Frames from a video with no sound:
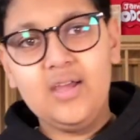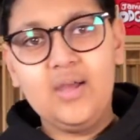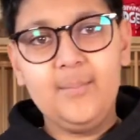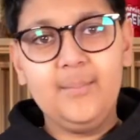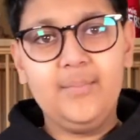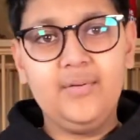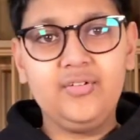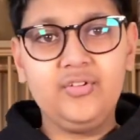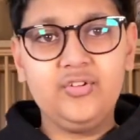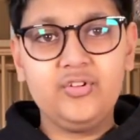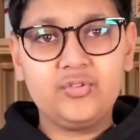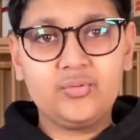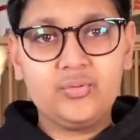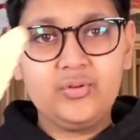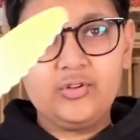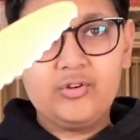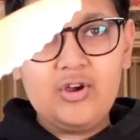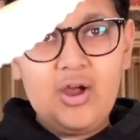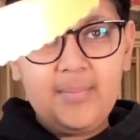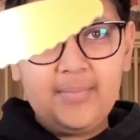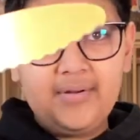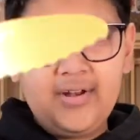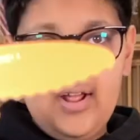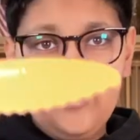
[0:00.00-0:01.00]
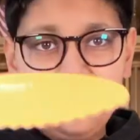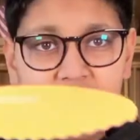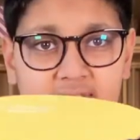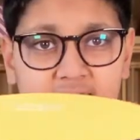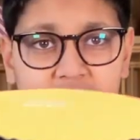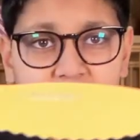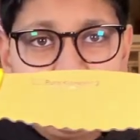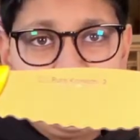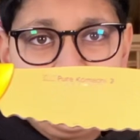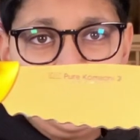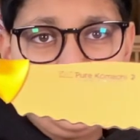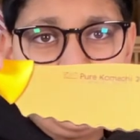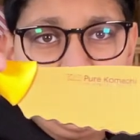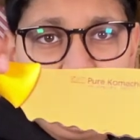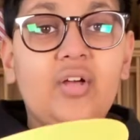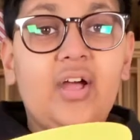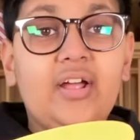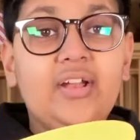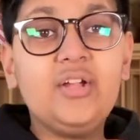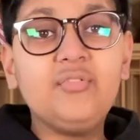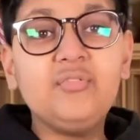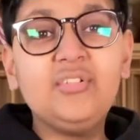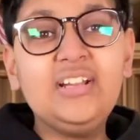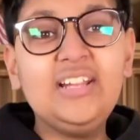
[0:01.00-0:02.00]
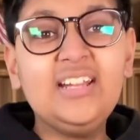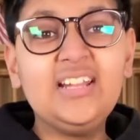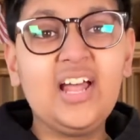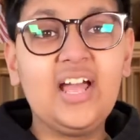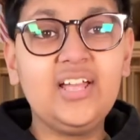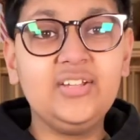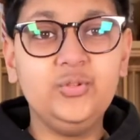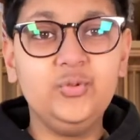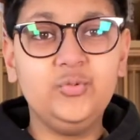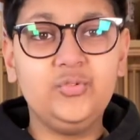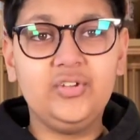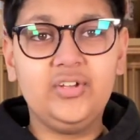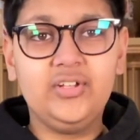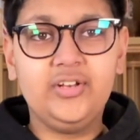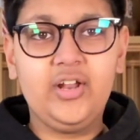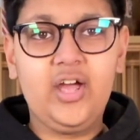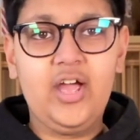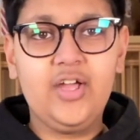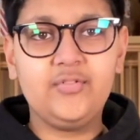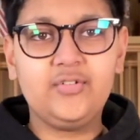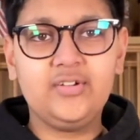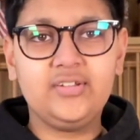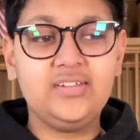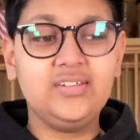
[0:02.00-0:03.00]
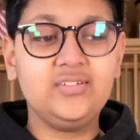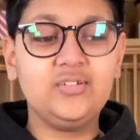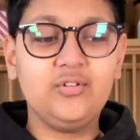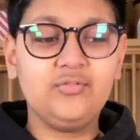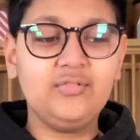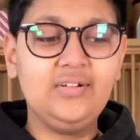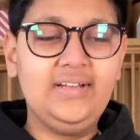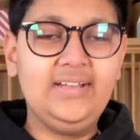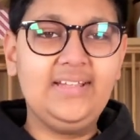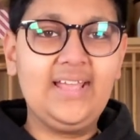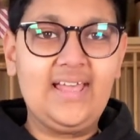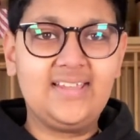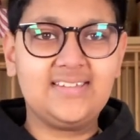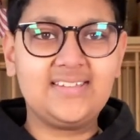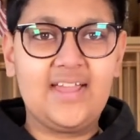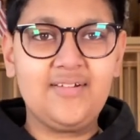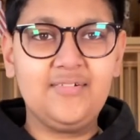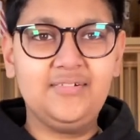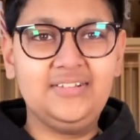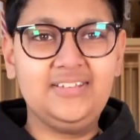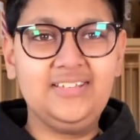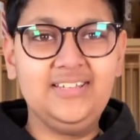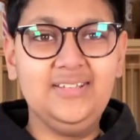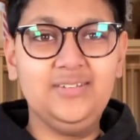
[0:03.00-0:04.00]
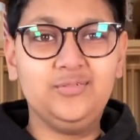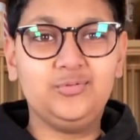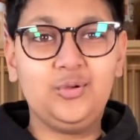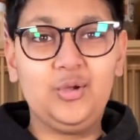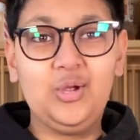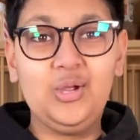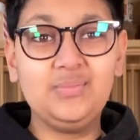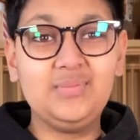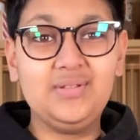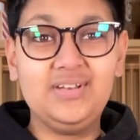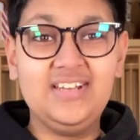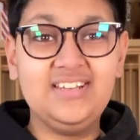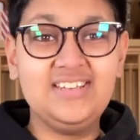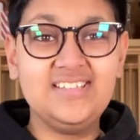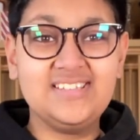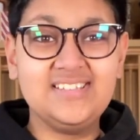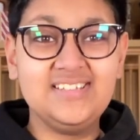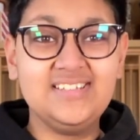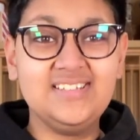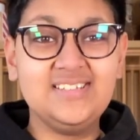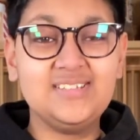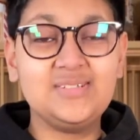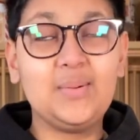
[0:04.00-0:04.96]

But you just want to grab a knife. This is what it's for. I don't really like using a knife because it's not really as guaranteed, so I hope that it doesn't.